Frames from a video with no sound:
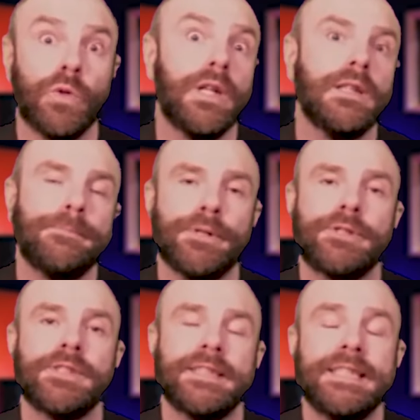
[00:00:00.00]
Really
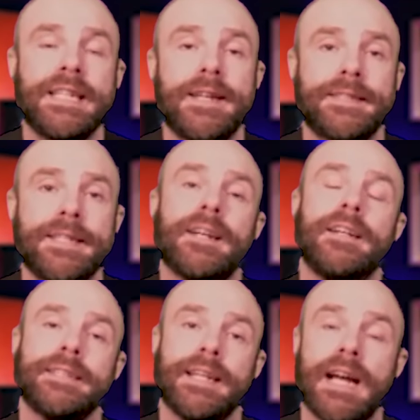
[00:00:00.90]
pushes the THC
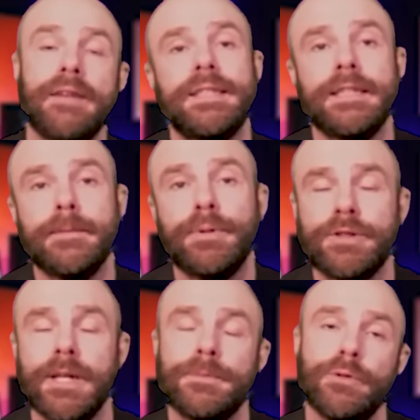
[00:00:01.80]
content. I've seen it
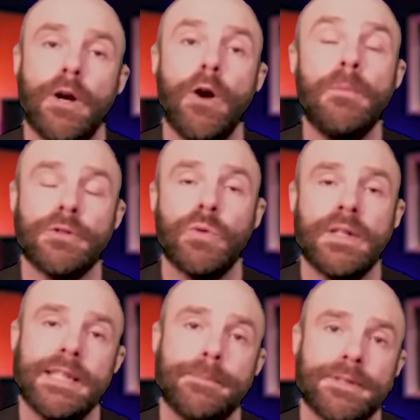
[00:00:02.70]
push up to almost
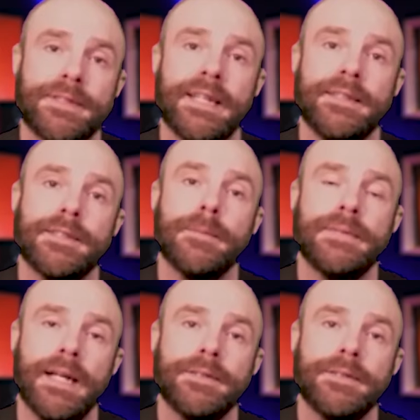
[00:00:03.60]
28% in some